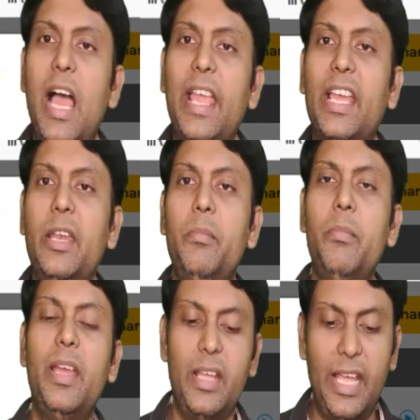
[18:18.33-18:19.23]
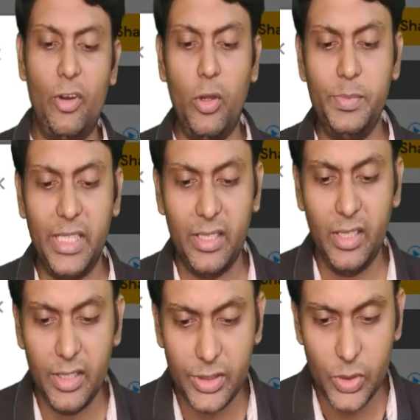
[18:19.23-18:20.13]
I can embed an object.
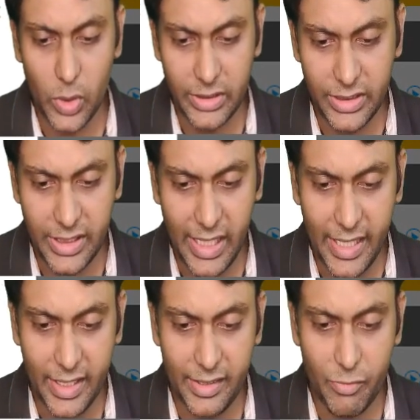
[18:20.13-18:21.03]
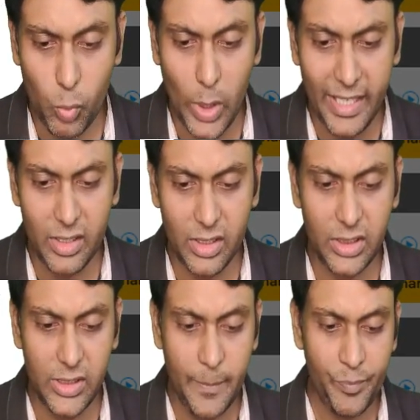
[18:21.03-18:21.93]
So let's say I like
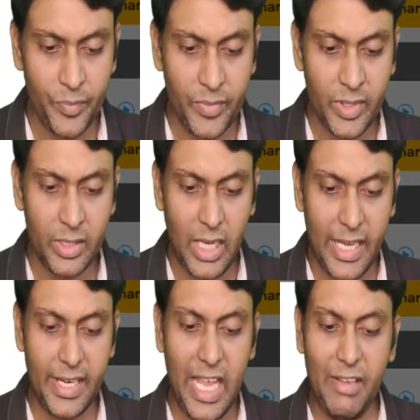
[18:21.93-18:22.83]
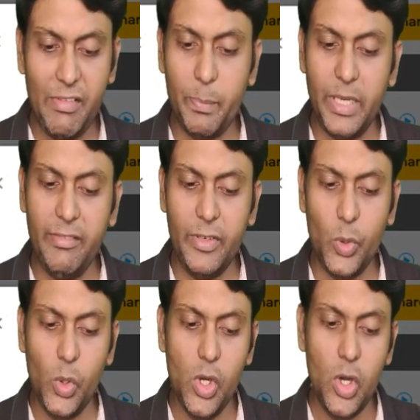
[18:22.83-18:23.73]
this. I can have a
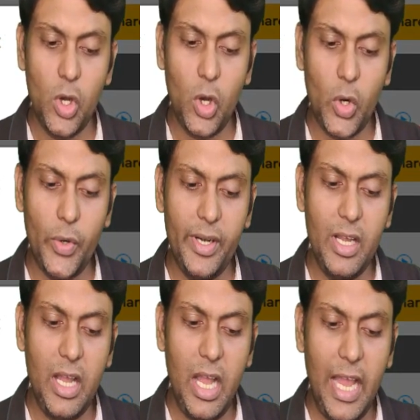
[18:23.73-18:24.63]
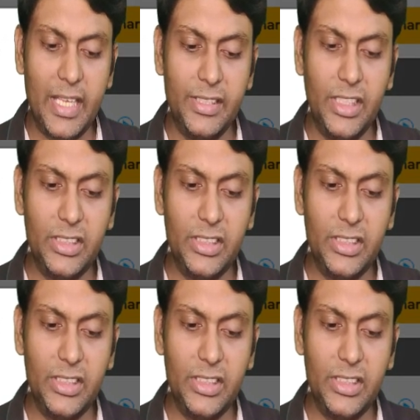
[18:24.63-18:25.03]
preview, or I can just